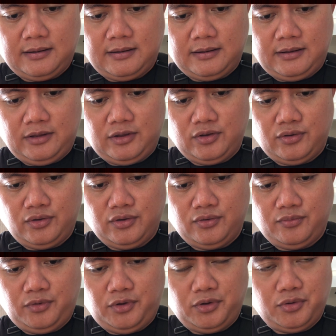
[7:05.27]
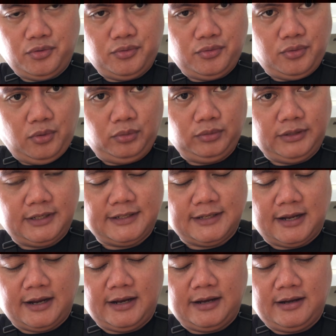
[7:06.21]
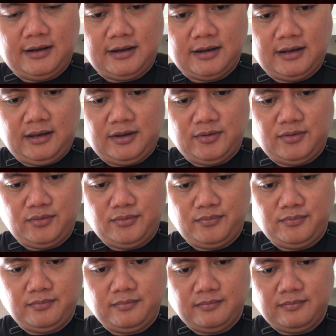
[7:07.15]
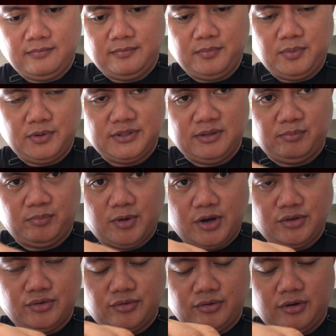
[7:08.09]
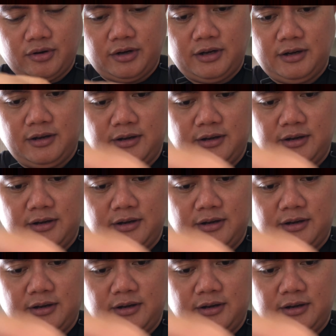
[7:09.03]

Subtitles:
you hold it tight and you put some pressure on it.